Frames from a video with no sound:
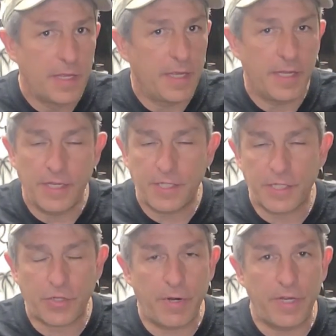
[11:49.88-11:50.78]
it's
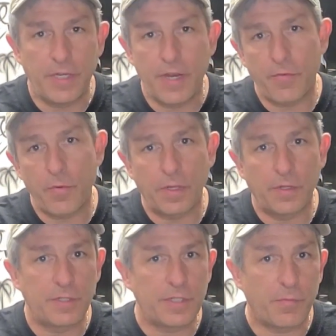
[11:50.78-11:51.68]
just great. You never want to
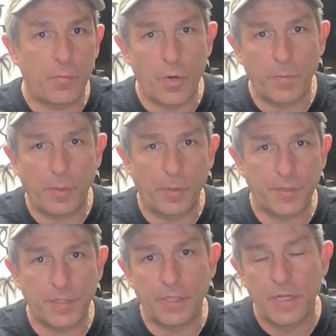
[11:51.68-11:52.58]
learn just from one
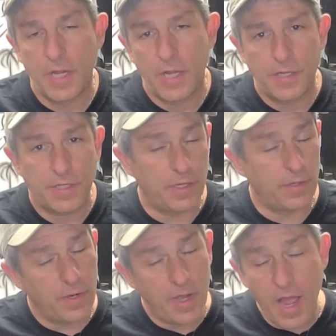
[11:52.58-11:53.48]
person.
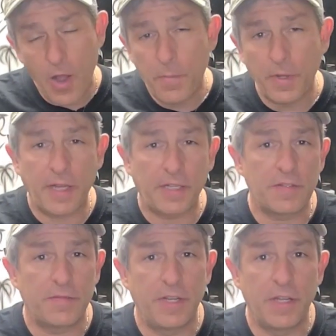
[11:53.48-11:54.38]
So I hope you like this
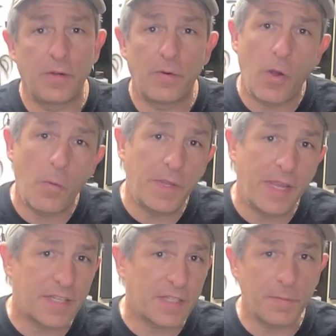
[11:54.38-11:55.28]
video. I hope you
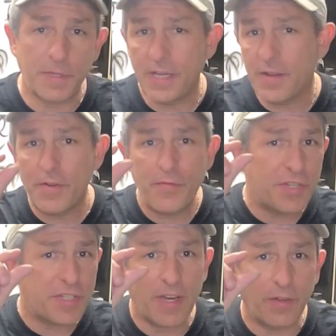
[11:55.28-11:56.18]
get something, even if you
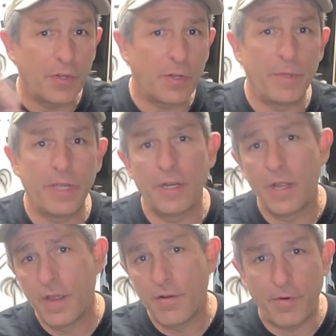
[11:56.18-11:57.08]
just get a little bit
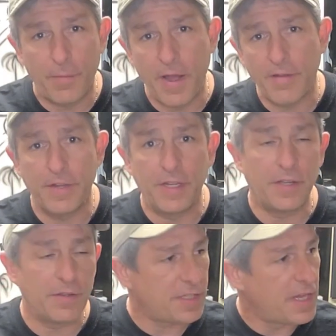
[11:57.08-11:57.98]
from my
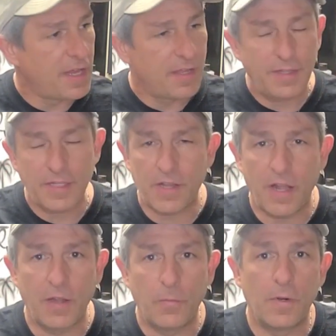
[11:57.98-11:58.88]
videos. That's
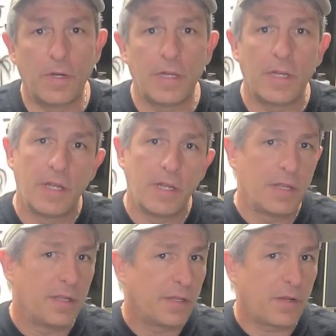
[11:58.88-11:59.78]
all I want.
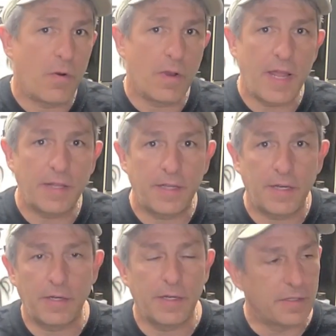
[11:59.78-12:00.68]
Go on out
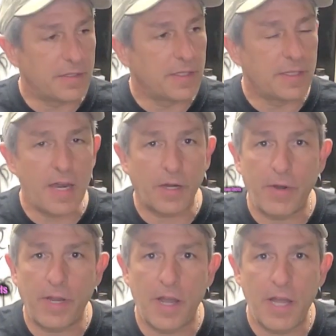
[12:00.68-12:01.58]
there, and there's a lot of
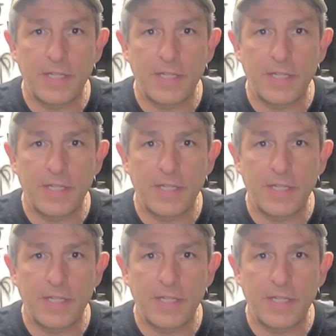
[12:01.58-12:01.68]
great guys